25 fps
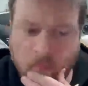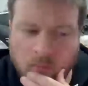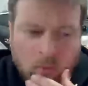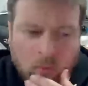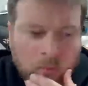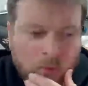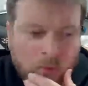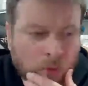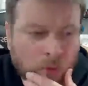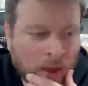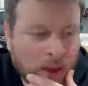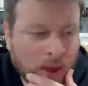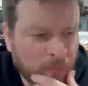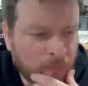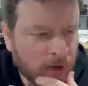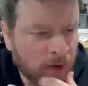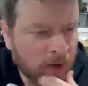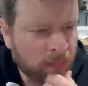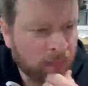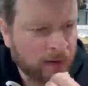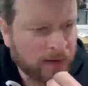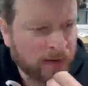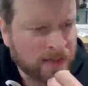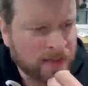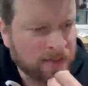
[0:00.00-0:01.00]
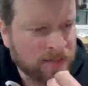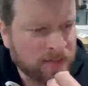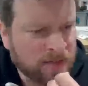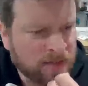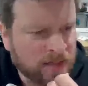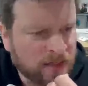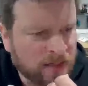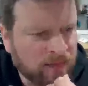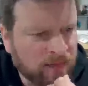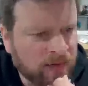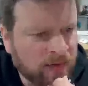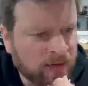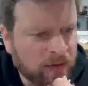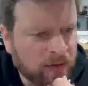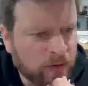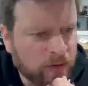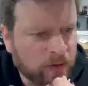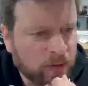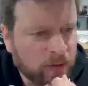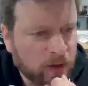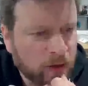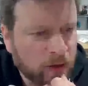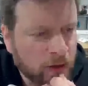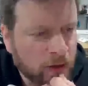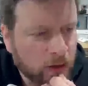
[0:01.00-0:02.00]
be wrapping up. I got some stuff to do.
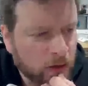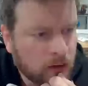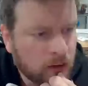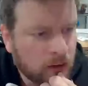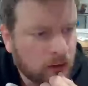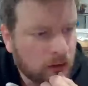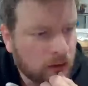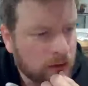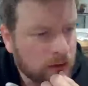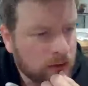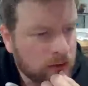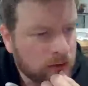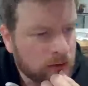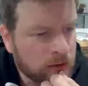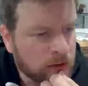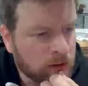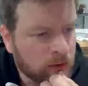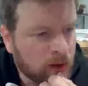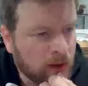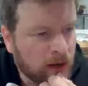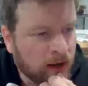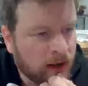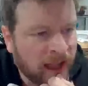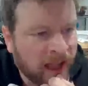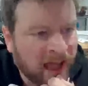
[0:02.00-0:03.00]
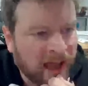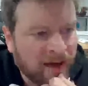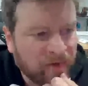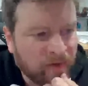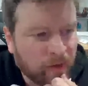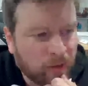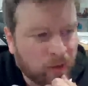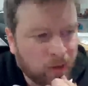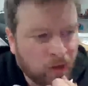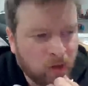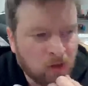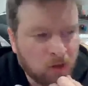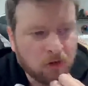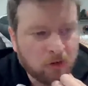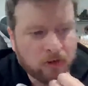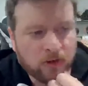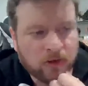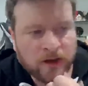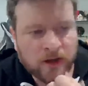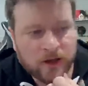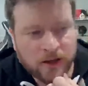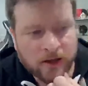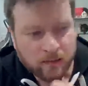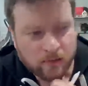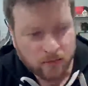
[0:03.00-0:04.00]
Took about a half hour longer
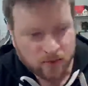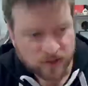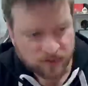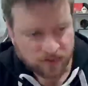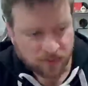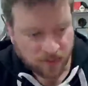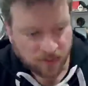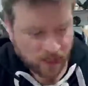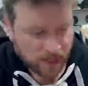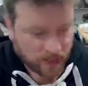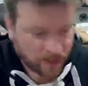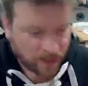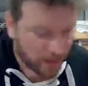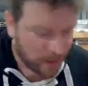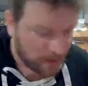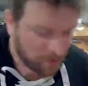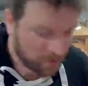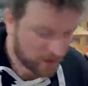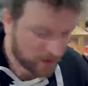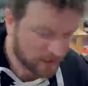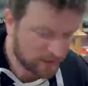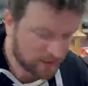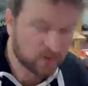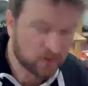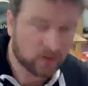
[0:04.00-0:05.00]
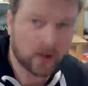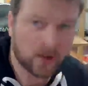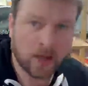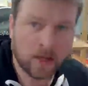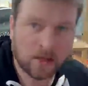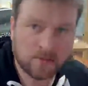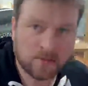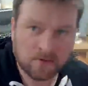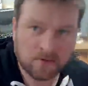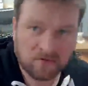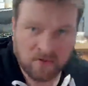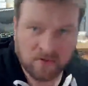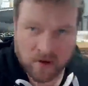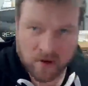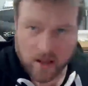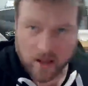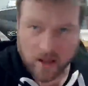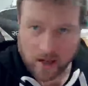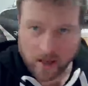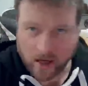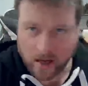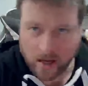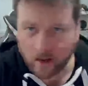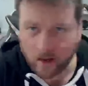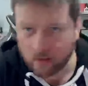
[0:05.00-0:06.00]
than I was planning on, but that's okay. It's been fun
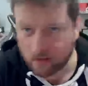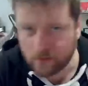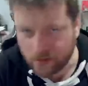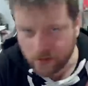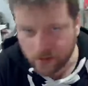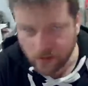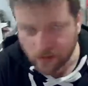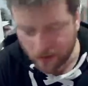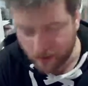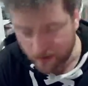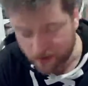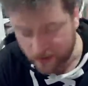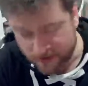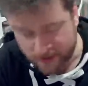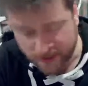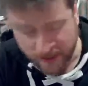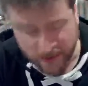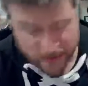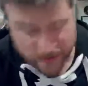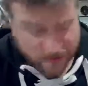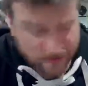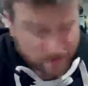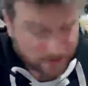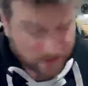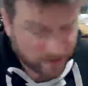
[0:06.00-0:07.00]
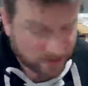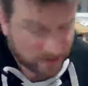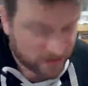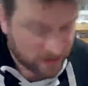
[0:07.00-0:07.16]
hanging out and doing all these tests and